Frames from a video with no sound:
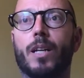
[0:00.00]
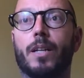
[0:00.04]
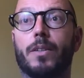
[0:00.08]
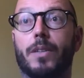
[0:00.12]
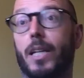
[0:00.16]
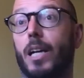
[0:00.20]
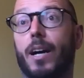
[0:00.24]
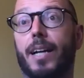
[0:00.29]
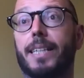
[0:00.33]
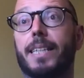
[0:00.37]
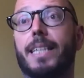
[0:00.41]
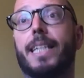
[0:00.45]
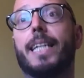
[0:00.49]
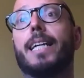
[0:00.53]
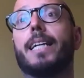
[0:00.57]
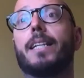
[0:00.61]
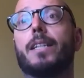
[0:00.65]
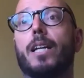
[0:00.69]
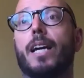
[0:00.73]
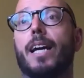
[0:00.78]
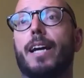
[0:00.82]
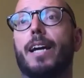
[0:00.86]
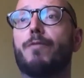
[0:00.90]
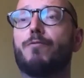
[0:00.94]
the
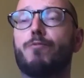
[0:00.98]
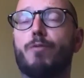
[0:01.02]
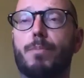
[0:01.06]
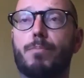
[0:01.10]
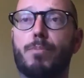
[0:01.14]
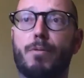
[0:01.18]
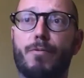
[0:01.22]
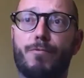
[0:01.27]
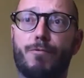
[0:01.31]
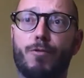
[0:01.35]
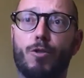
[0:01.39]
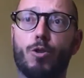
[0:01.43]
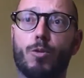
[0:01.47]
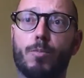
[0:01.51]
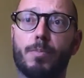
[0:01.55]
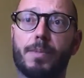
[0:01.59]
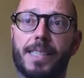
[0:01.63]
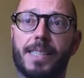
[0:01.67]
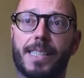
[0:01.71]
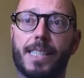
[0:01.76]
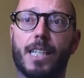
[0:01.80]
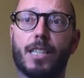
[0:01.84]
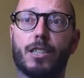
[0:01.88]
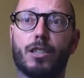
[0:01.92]
idea that if we perform
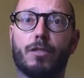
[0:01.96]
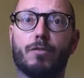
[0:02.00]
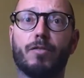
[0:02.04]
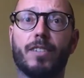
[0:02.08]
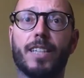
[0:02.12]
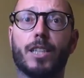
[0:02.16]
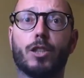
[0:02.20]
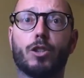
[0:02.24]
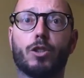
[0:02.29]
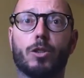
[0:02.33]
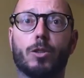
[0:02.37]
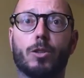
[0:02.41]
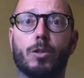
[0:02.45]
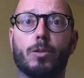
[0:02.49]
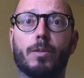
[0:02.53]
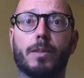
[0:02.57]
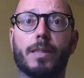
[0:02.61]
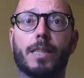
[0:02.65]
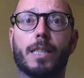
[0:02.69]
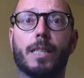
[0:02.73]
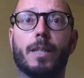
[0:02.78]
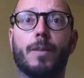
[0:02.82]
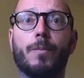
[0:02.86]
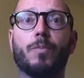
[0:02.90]
certain
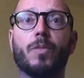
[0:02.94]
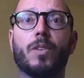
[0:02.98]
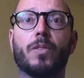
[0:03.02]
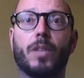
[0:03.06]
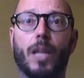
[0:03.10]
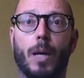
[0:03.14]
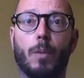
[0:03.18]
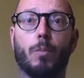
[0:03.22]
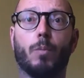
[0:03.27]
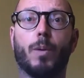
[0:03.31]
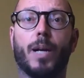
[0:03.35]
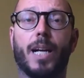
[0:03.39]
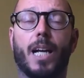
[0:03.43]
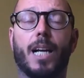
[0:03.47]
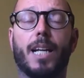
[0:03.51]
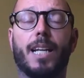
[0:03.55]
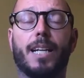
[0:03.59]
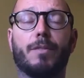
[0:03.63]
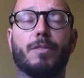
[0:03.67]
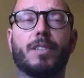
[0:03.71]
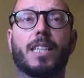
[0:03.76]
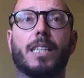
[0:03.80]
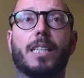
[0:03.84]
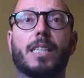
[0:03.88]
rituals, then we are
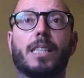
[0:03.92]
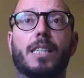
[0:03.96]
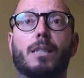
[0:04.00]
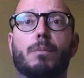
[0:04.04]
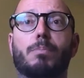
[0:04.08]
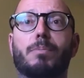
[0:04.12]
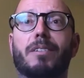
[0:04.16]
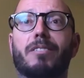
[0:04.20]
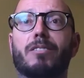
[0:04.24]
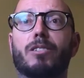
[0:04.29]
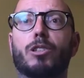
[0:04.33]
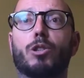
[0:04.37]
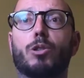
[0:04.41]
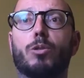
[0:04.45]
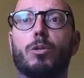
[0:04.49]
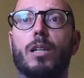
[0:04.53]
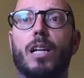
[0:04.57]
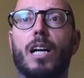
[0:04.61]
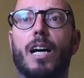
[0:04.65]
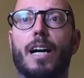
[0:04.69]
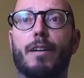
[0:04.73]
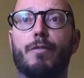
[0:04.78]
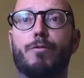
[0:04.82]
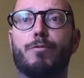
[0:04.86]
living the spiritual
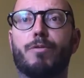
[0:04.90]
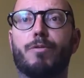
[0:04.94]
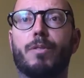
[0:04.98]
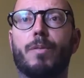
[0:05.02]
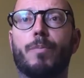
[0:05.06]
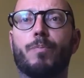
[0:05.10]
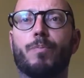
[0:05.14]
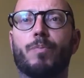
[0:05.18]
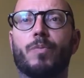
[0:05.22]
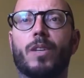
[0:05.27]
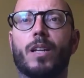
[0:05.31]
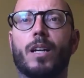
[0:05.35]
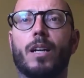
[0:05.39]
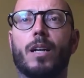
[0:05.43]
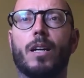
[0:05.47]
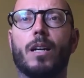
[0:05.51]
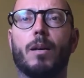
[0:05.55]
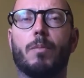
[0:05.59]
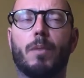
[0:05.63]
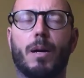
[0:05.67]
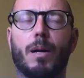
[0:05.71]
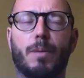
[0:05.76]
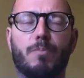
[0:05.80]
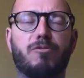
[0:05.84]
life.
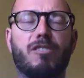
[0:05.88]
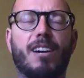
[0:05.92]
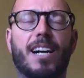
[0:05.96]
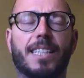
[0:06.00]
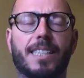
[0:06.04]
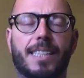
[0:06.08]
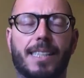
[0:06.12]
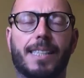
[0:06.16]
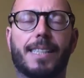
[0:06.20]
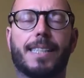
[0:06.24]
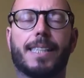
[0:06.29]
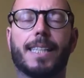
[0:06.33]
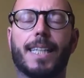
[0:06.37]
My practice